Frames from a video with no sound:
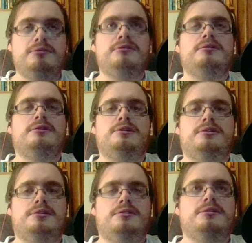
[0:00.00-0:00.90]

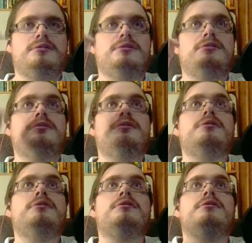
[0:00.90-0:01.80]
Yeah, I
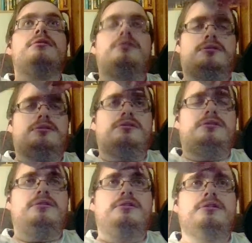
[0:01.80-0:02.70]
look at replays of that
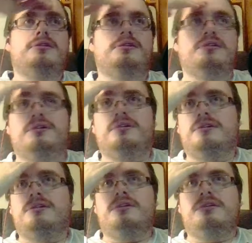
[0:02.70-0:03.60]
every now and then. I'm like,
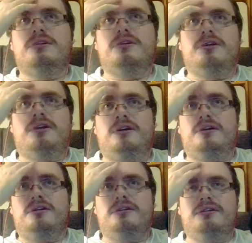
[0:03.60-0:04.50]
my God,
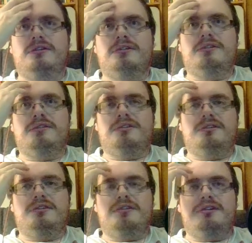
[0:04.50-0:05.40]
that
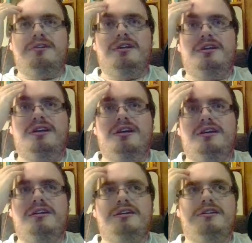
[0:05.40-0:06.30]
scary
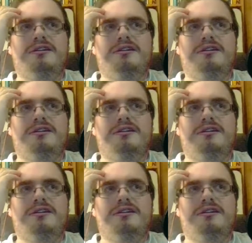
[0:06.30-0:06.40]
stuff.